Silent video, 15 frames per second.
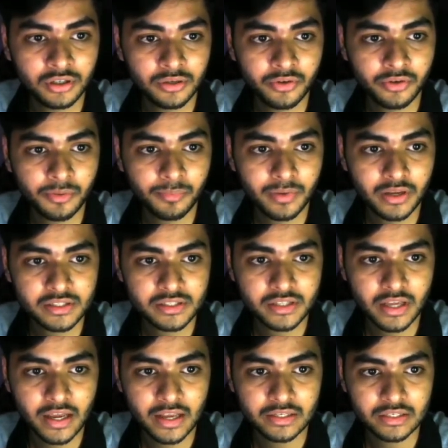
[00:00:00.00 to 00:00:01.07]

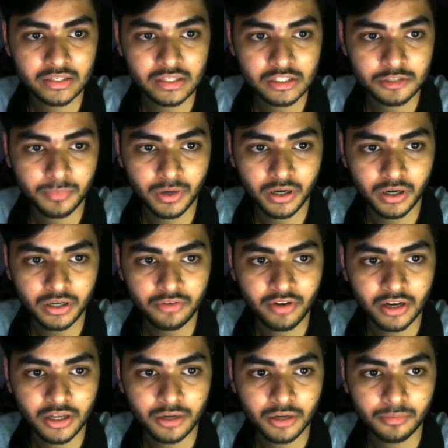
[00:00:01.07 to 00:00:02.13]
replaced at this part,
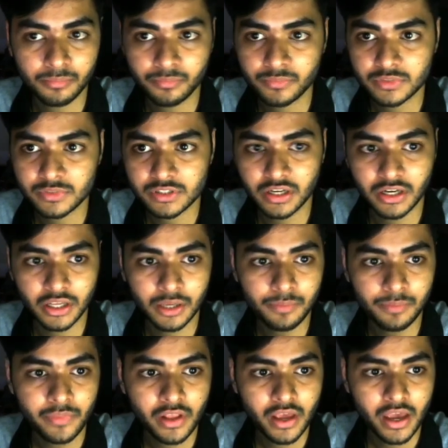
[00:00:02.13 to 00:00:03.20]
welcome say
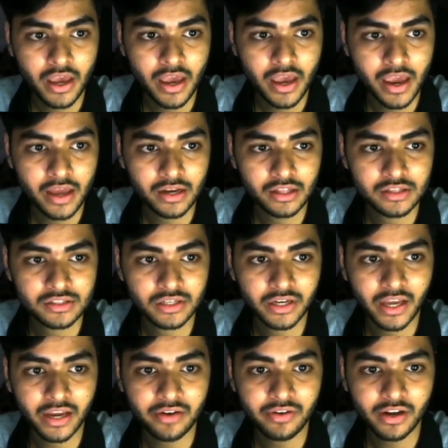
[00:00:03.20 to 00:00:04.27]
name, and it's
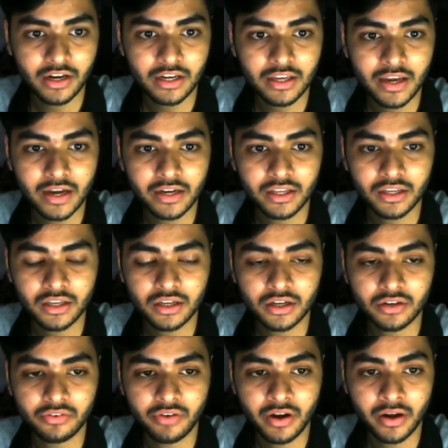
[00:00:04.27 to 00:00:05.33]
directly
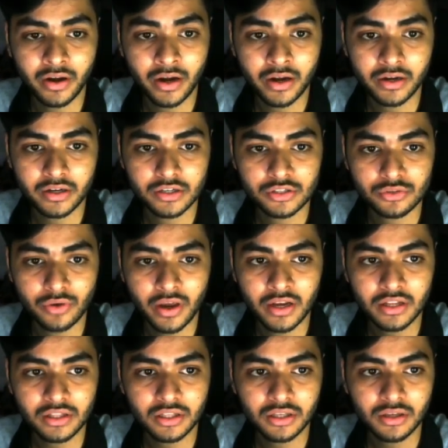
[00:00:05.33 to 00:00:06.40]
getting rendered. So
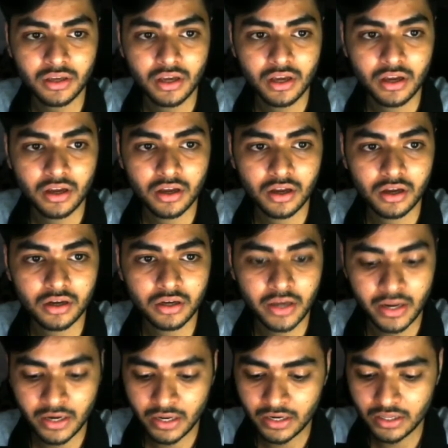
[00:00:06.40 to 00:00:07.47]
anything
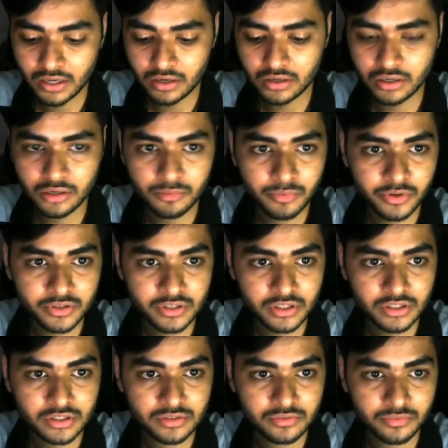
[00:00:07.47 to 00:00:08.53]
and any curly
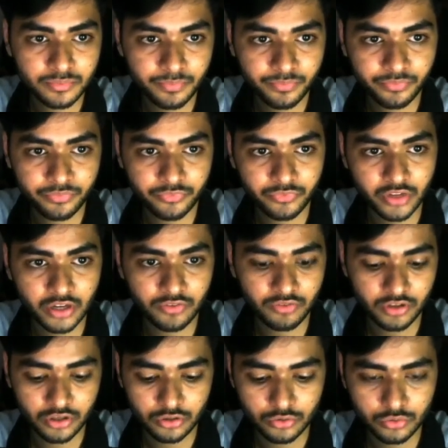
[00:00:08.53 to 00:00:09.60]
braces that we
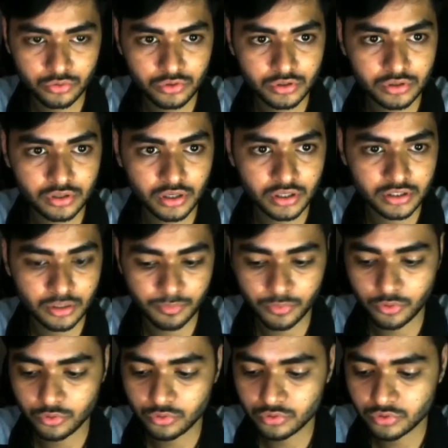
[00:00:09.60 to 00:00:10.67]
use, say
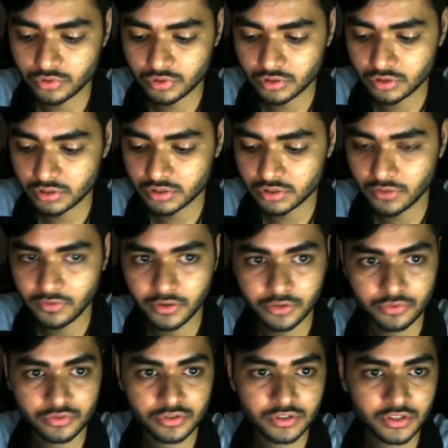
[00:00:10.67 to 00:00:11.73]
suppose
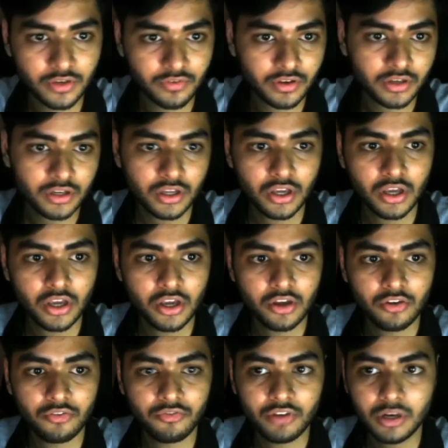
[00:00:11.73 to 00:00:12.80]
7
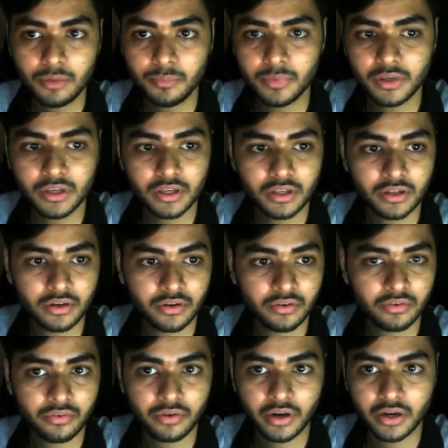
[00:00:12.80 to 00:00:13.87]
will be
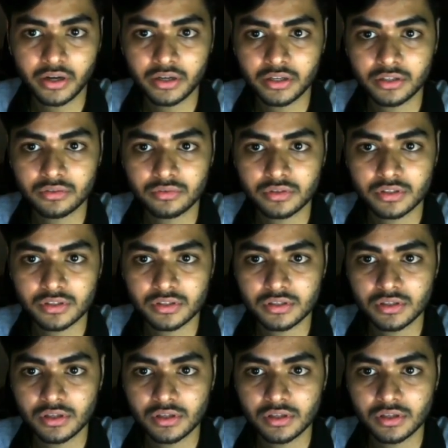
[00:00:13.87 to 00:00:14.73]
rendered into this.